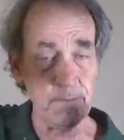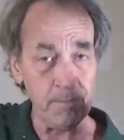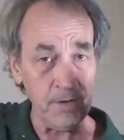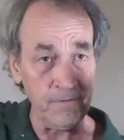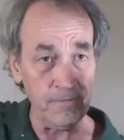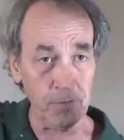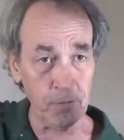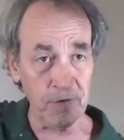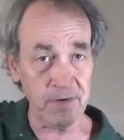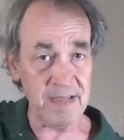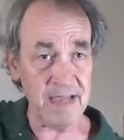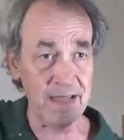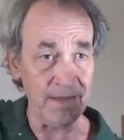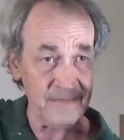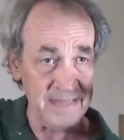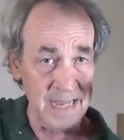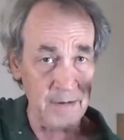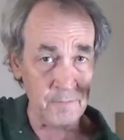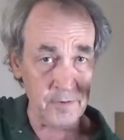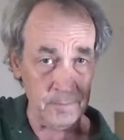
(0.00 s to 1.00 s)
Before that,
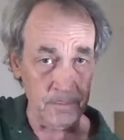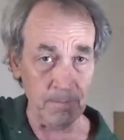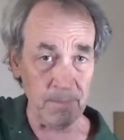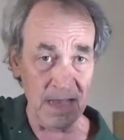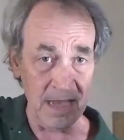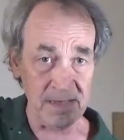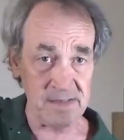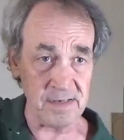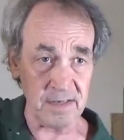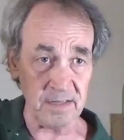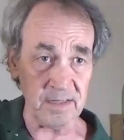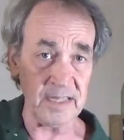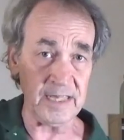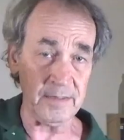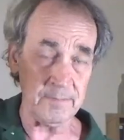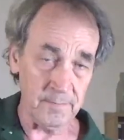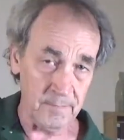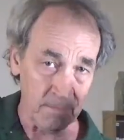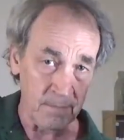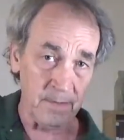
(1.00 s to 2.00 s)
they were
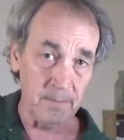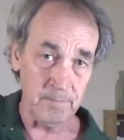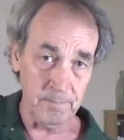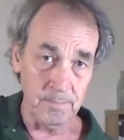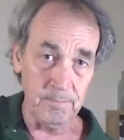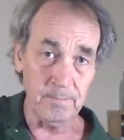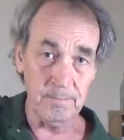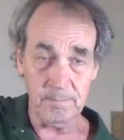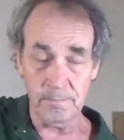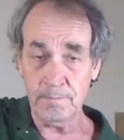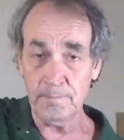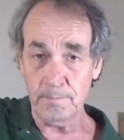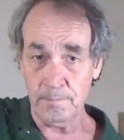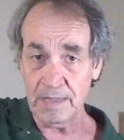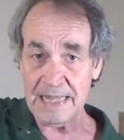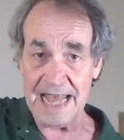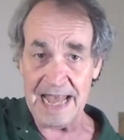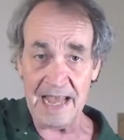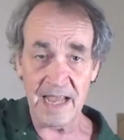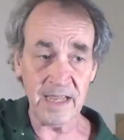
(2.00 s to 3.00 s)
basically
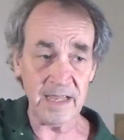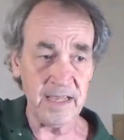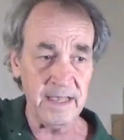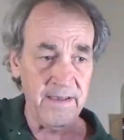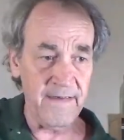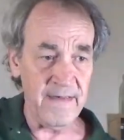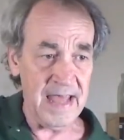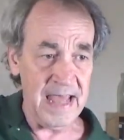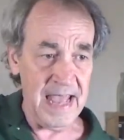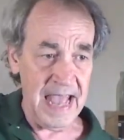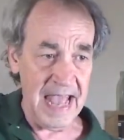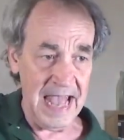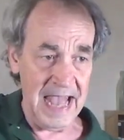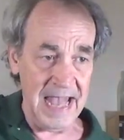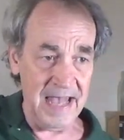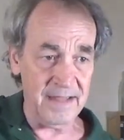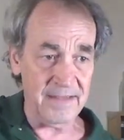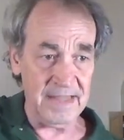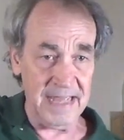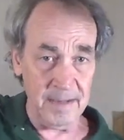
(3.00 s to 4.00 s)
black,
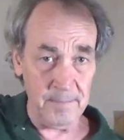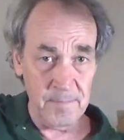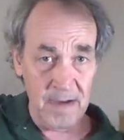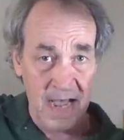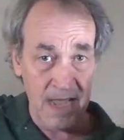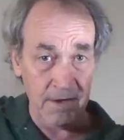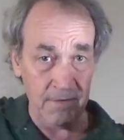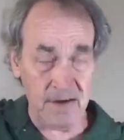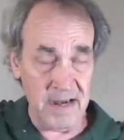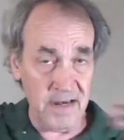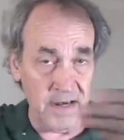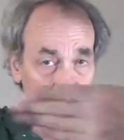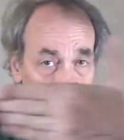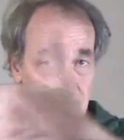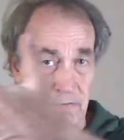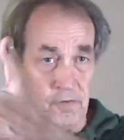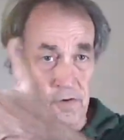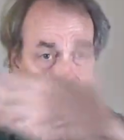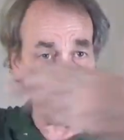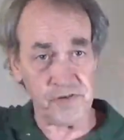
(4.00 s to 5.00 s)
and they migrated
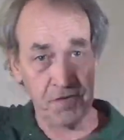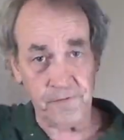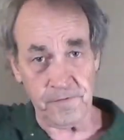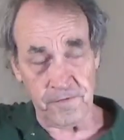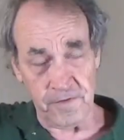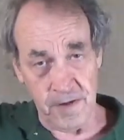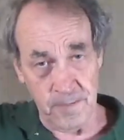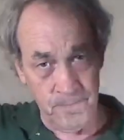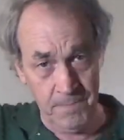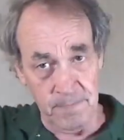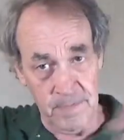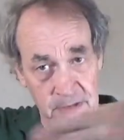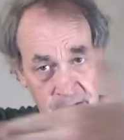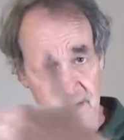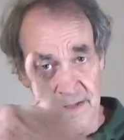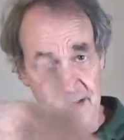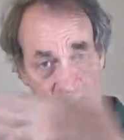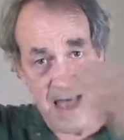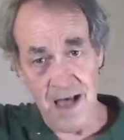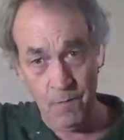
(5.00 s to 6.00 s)
across from
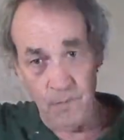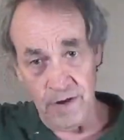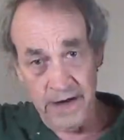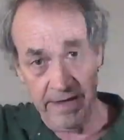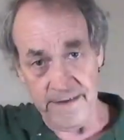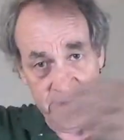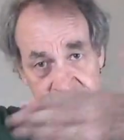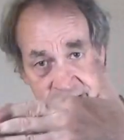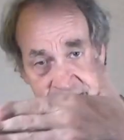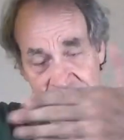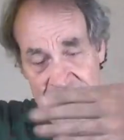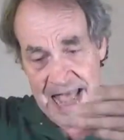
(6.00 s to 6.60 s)
that way.